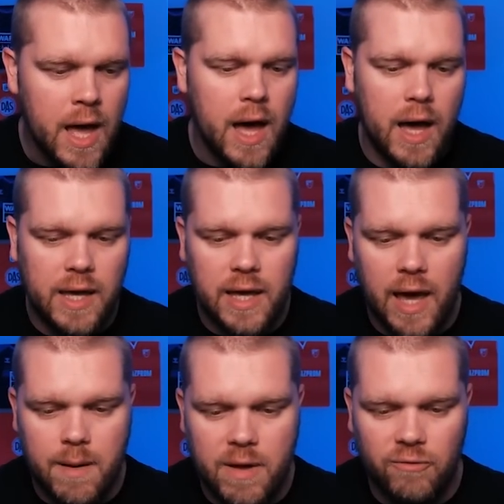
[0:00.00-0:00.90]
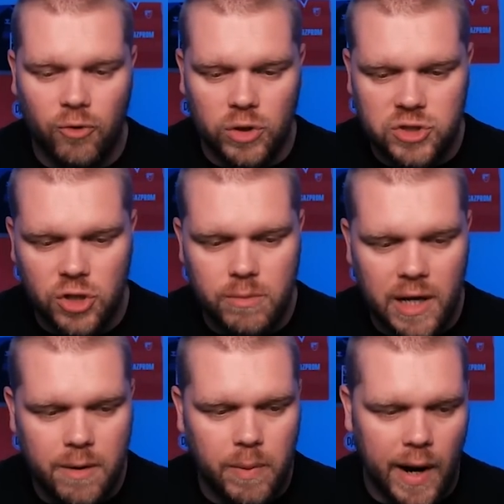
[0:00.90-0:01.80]
He came in for £2
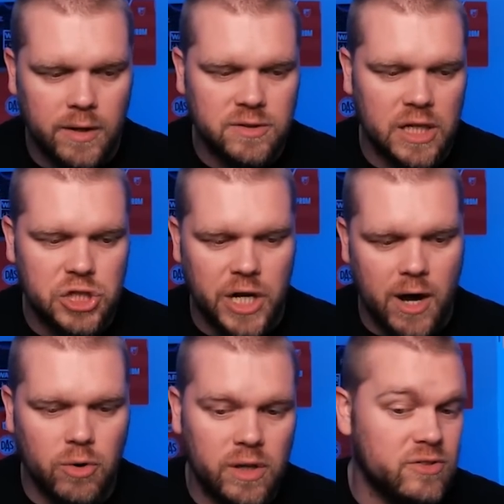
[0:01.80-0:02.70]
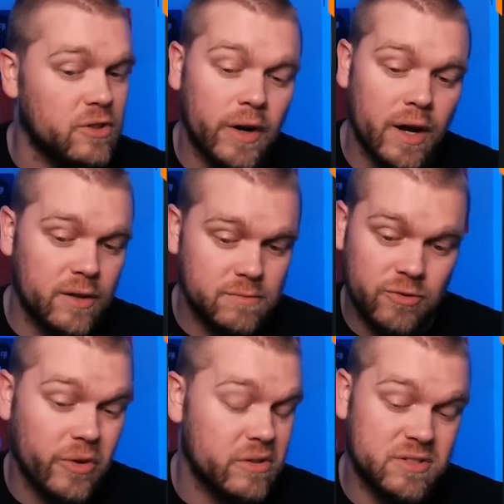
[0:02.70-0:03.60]
million. Sorry, I
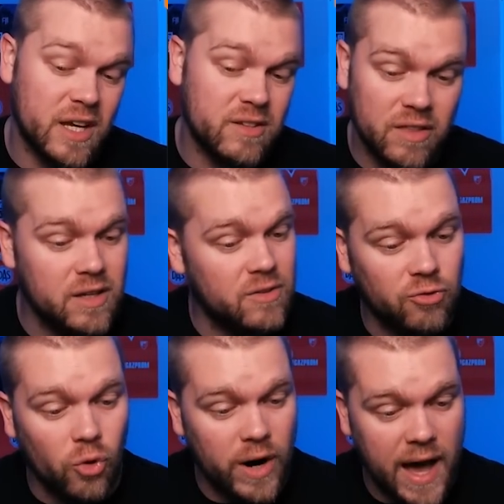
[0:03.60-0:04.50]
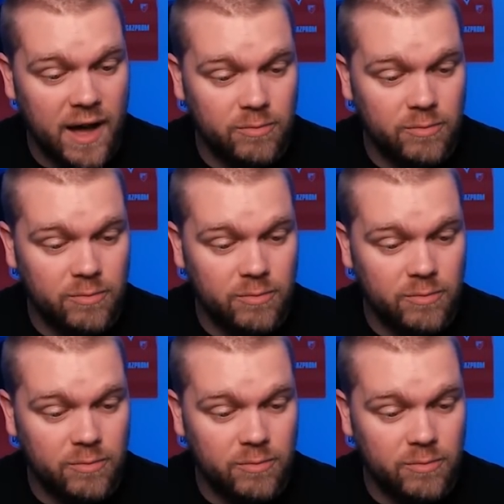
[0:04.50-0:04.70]
forgot to say he's £34.5